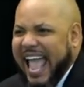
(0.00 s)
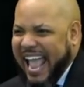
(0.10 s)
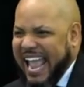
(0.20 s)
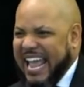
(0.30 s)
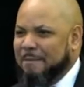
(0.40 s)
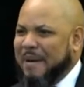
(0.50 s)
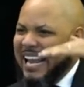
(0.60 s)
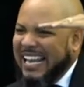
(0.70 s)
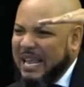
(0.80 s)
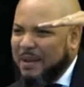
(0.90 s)
and my
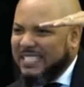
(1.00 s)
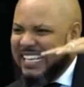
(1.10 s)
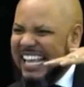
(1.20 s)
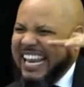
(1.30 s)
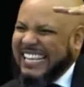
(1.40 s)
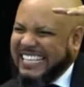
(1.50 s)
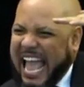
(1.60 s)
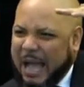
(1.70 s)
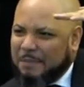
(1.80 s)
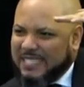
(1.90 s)
limited and
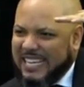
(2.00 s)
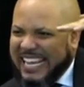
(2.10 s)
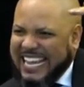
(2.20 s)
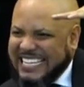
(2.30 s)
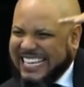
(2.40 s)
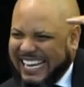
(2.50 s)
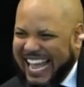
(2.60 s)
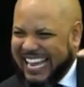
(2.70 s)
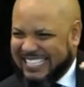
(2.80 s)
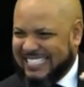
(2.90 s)
capped
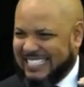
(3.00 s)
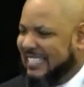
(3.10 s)
intellect